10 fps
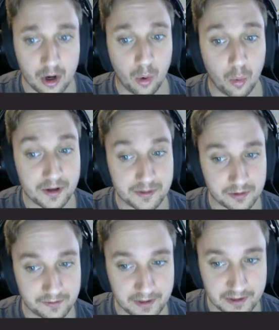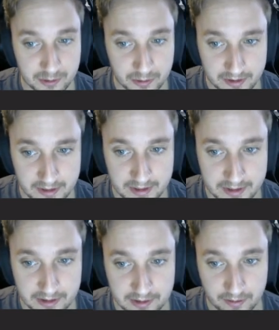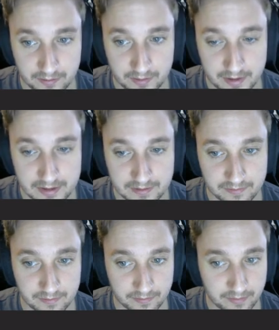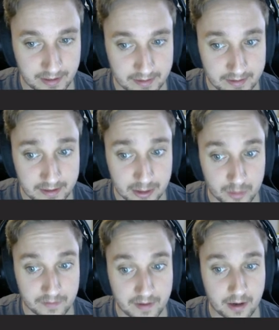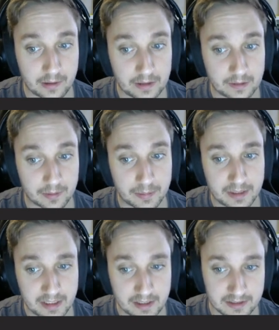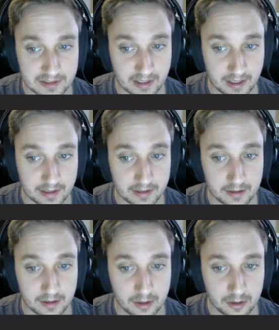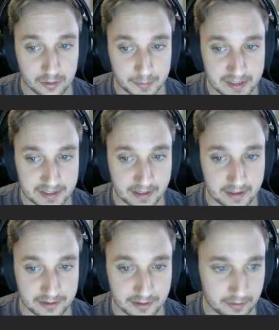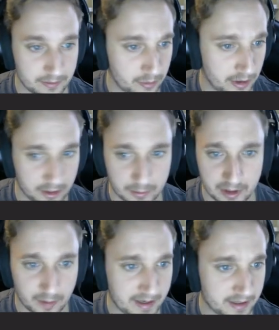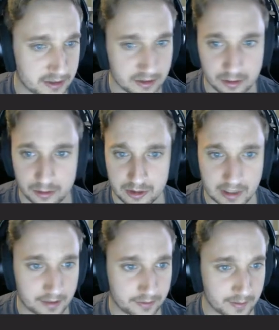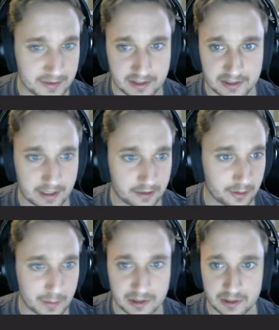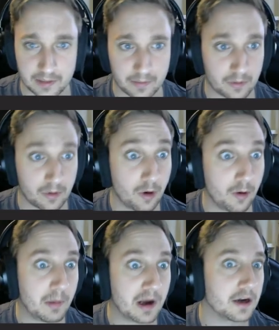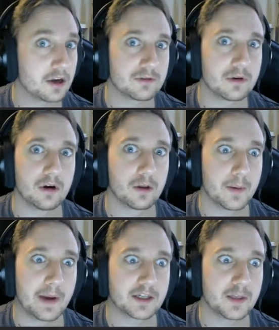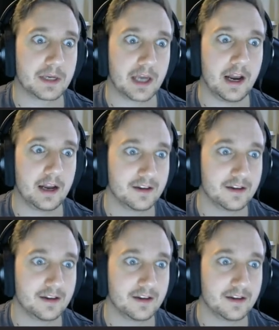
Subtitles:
Once we're finished with this, don't let us forget this. We've got a repeat sign. Repeat sign. So where do we go back to? Scanning through our music, scanning through our music, scanning through. Oh my gosh, we go all the way back to the beginning.